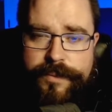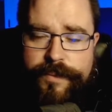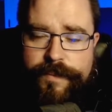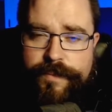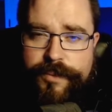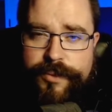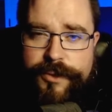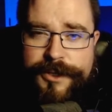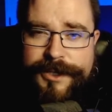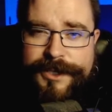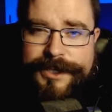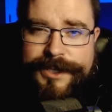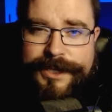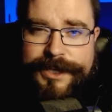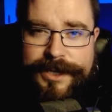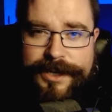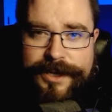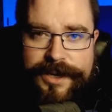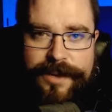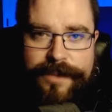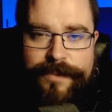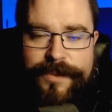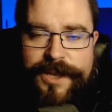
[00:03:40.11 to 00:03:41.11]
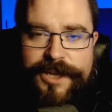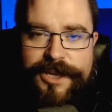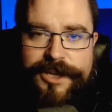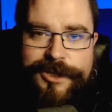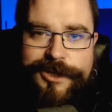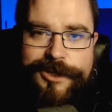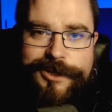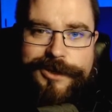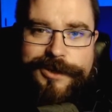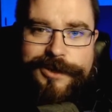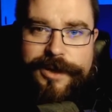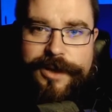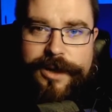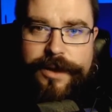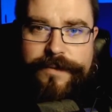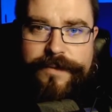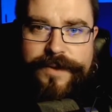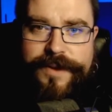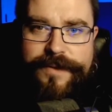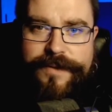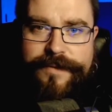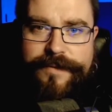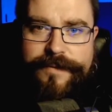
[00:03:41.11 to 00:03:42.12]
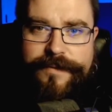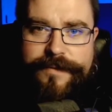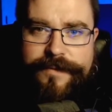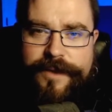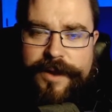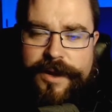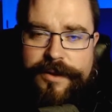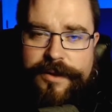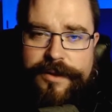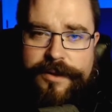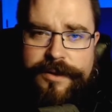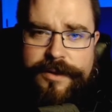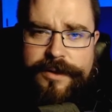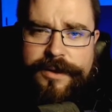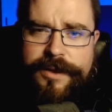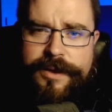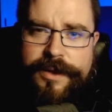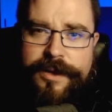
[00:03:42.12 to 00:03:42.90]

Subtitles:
pristine image of a father.